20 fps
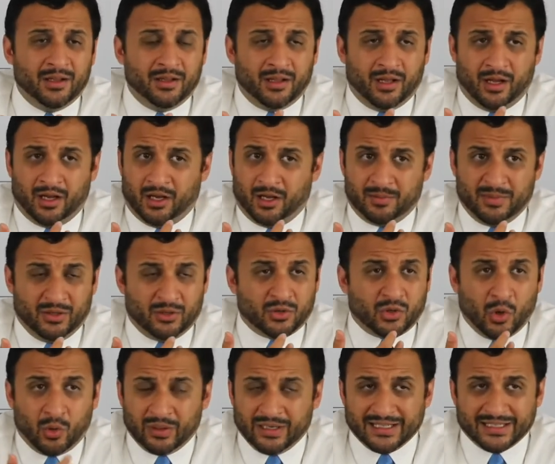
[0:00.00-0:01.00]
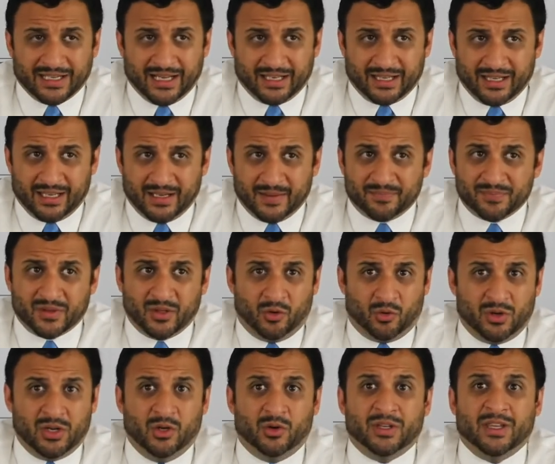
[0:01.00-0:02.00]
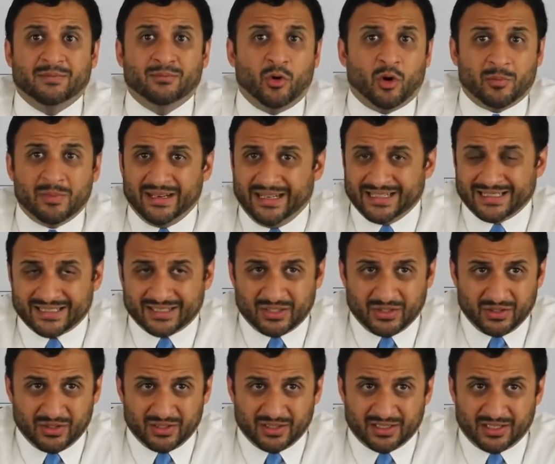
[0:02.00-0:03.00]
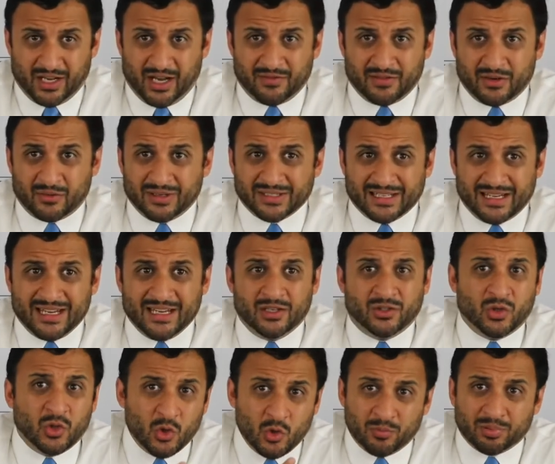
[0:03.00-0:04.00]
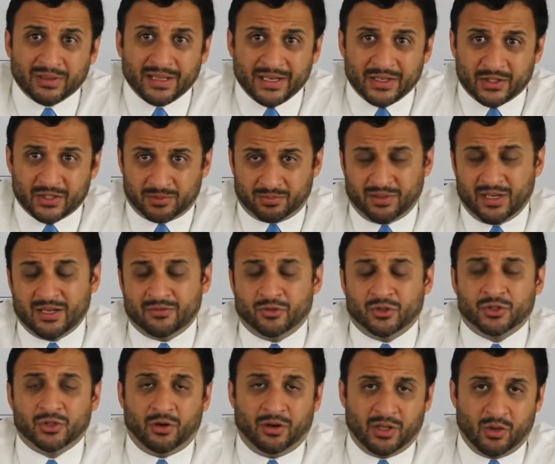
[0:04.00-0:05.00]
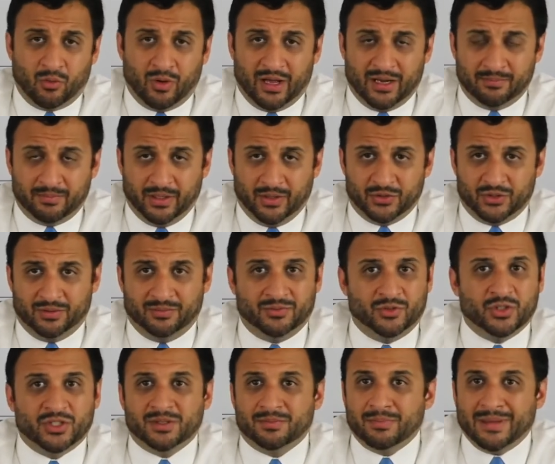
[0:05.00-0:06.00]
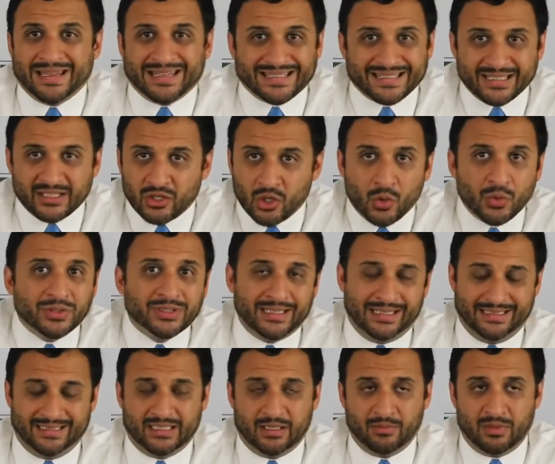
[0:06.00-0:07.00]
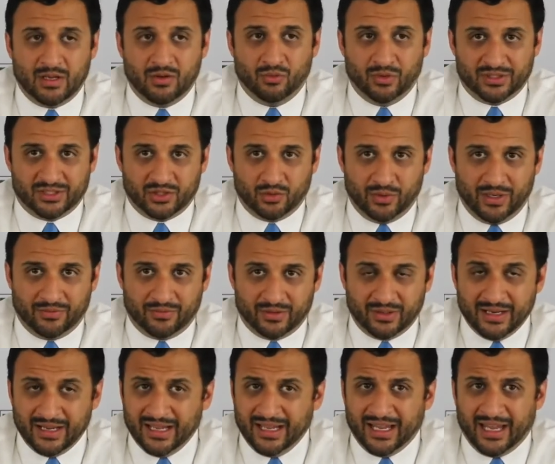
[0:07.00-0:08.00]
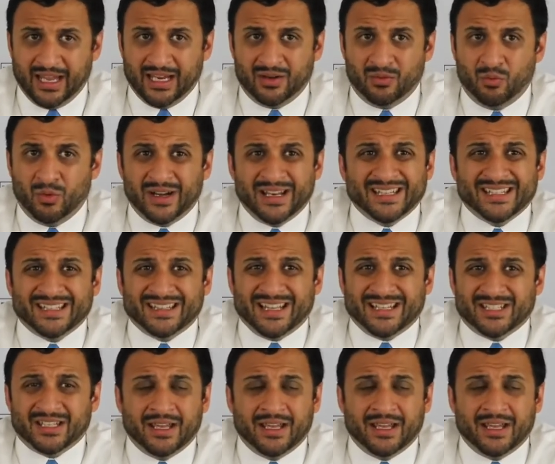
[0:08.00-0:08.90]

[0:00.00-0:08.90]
um, you know, Gholizadeh, or, you know, give more minutes to Kaveh Rezaei. Two players playing for Charleroi in Belgium. Just makes no sense to me whatsoever. And what is it that's